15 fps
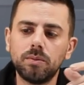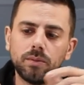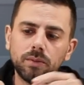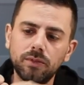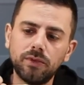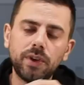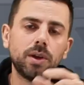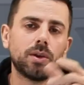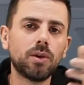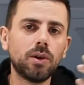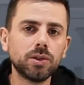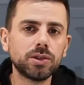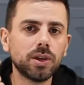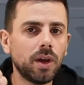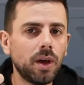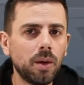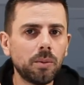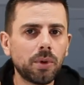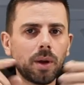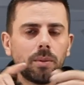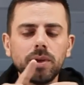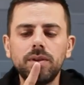finger holds,
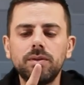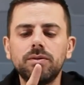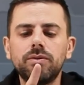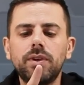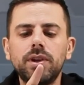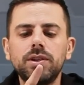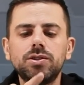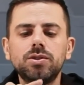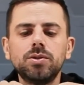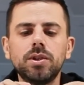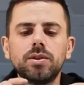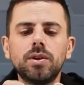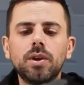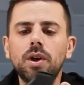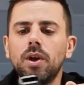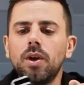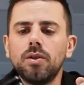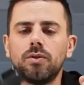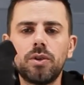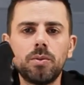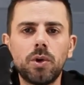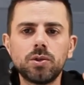probably very suited
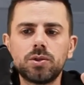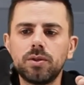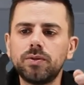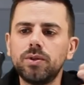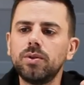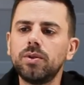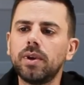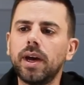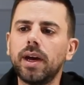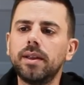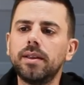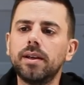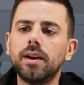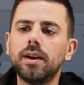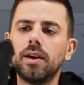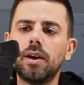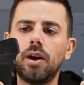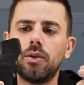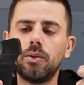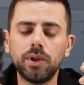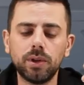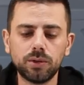for most of you, and a
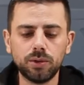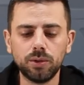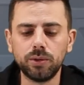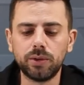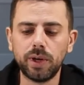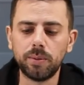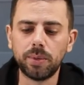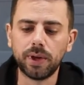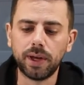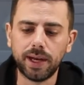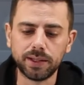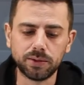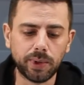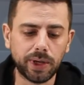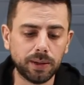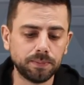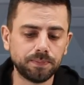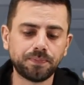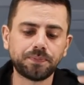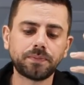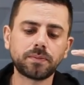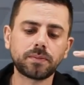real cool grip as well.
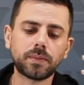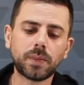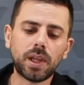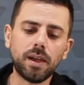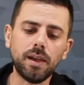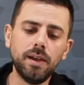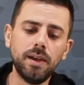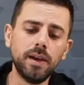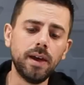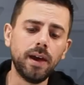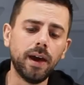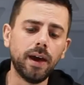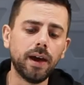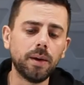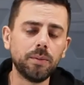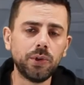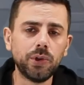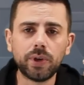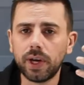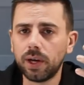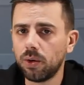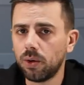You
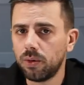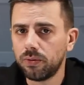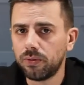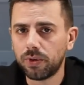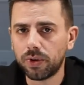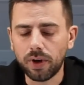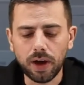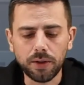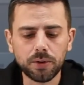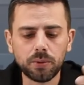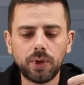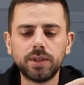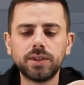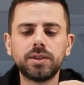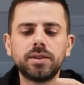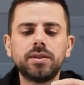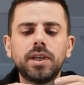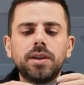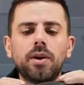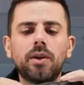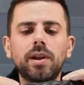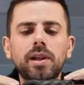can go for other ones
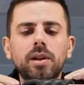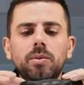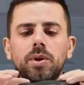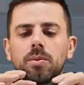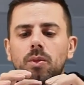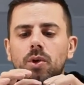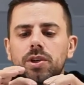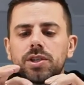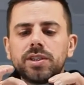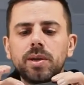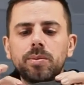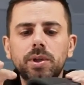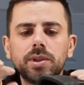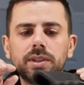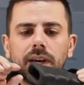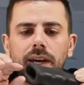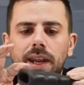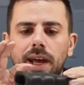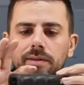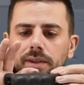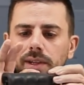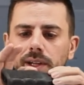that are a little bit more stippled and
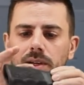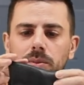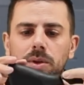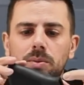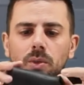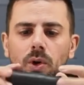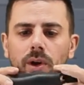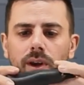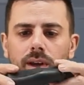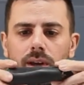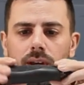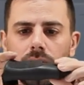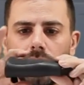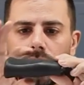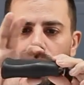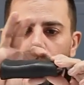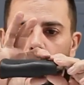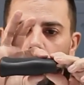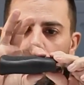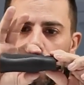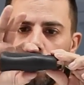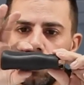have a little bit more
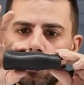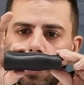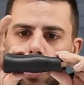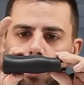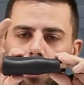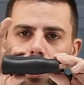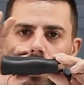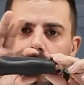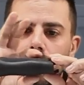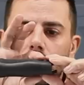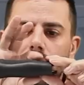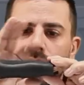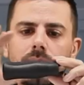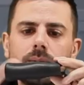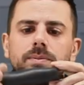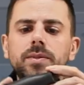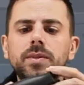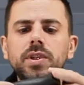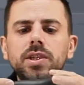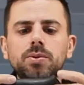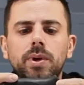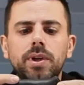palm swell in the middle.
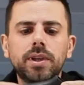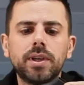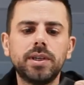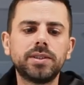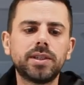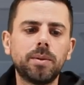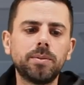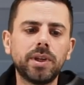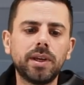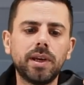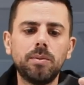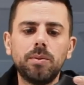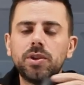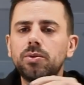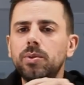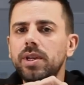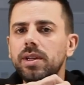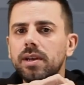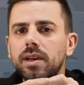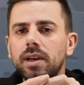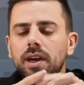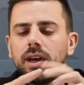This one is something in
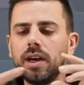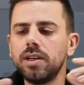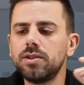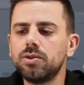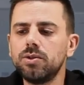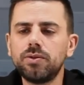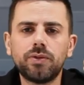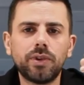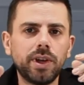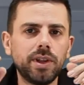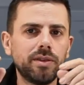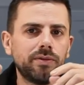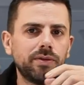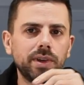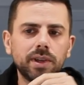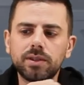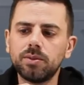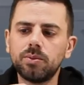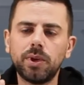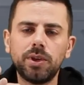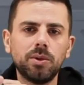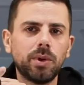between. It's good for in the
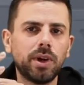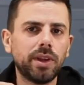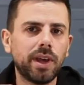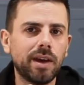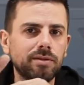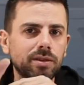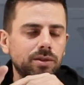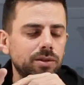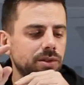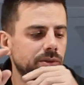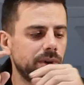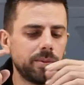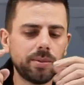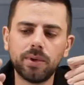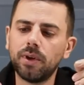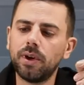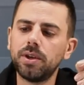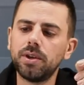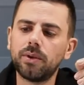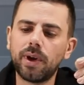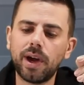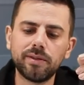field when you want to have a good grip on
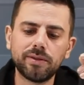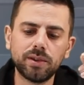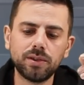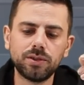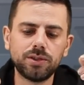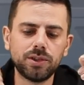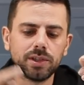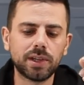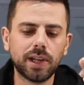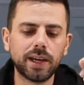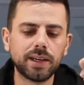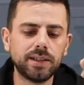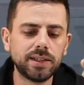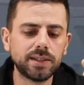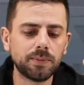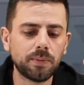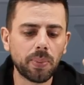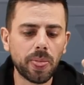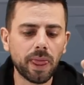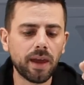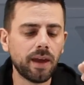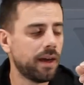your rifle, just like this.
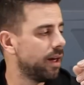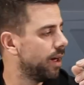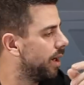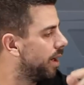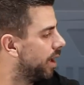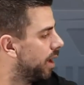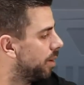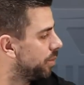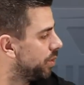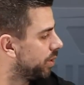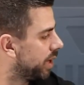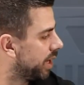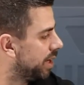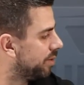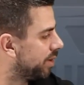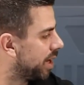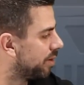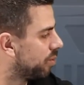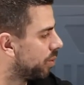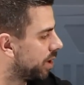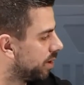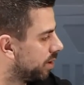You can even
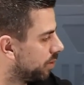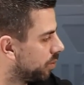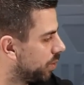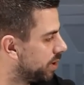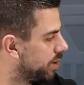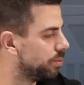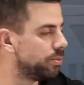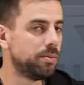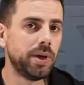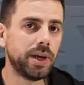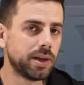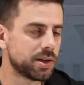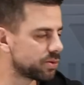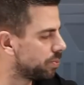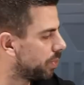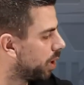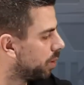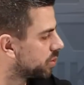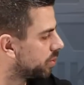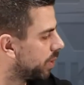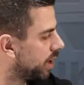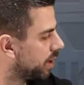have one with a bigger palm
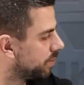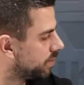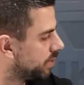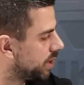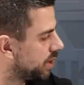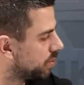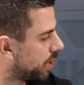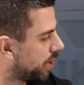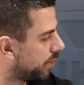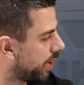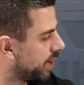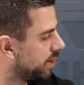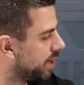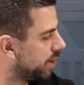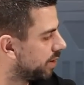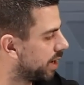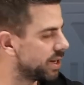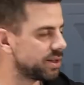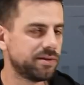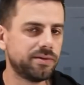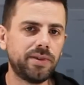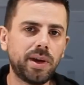swell. This one right here
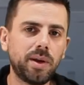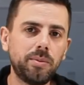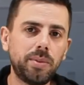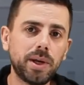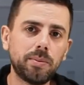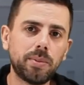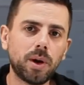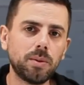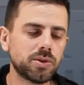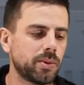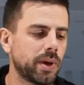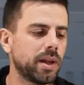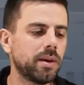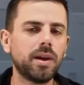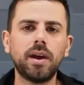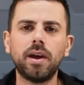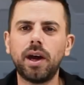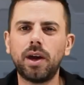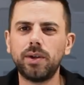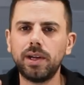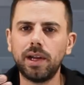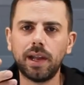has a very big palm swell.
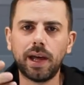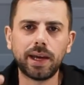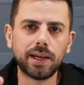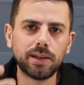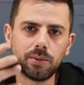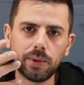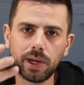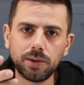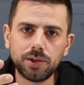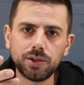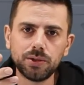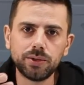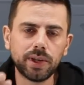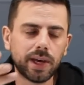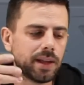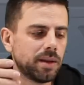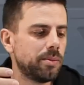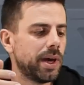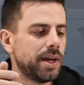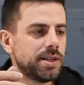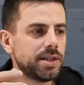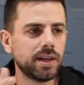I really like it when I shoot at the
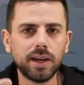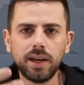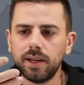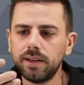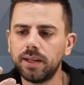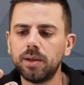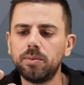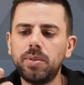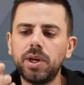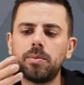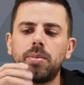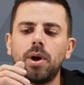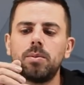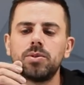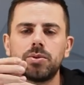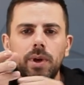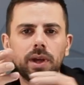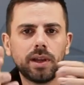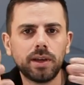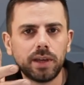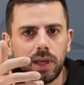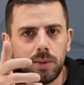bench. That big palm
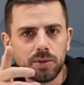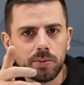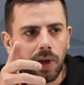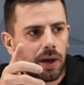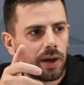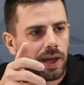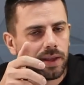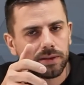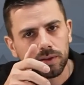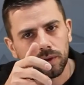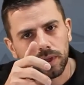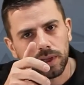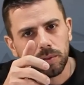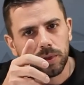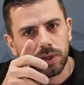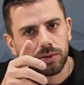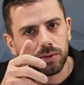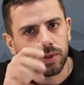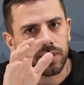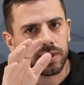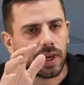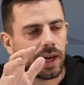swell keeps my hand a little bit to
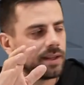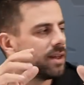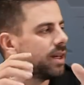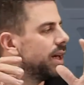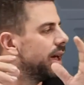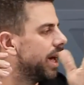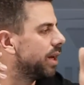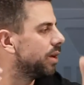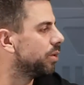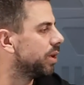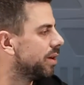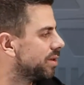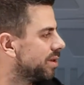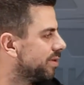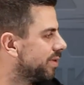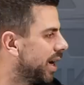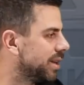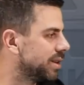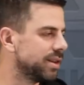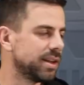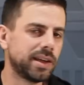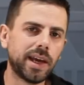the side and I don't have to
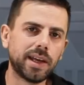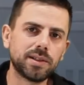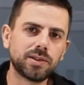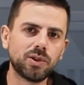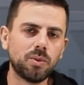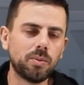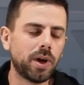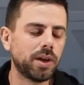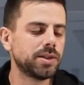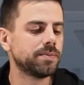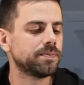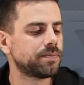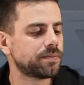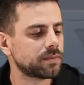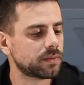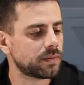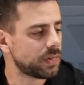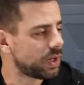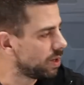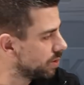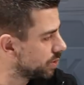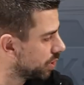fight the can so much.
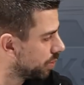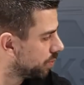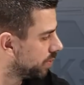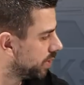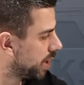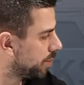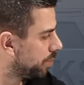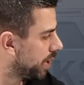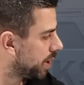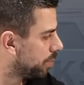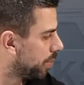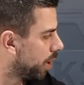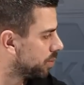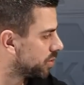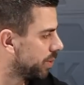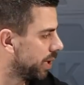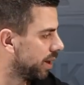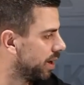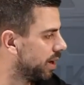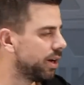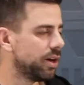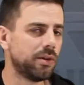So that big palm
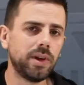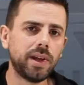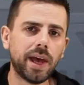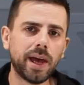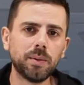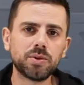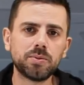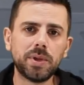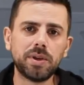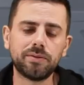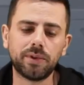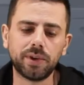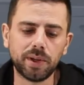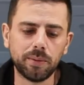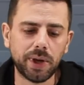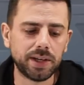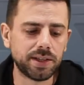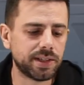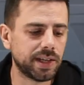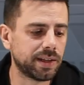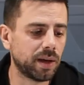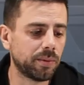swell really helps me for the bench
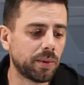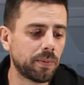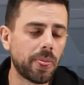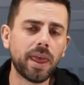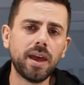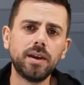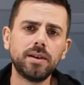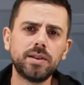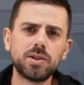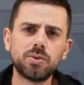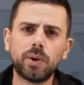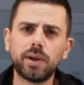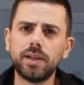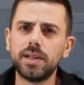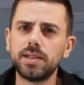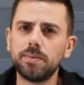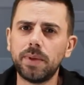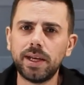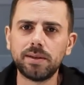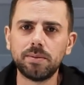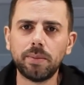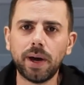setup. This one is
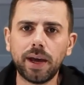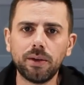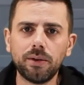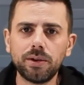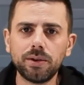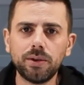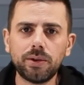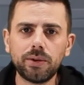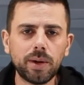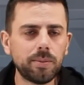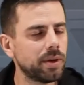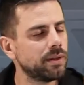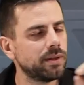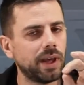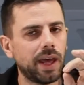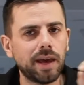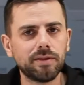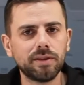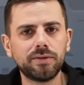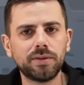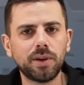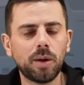made by Ergo Grip. They have
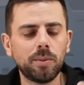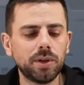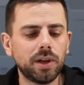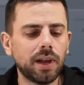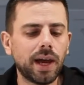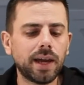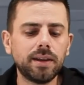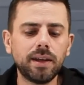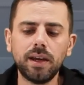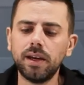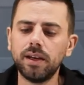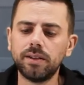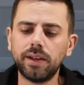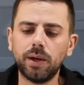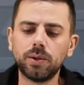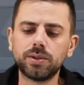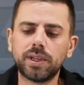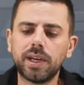a phenomenal line. They also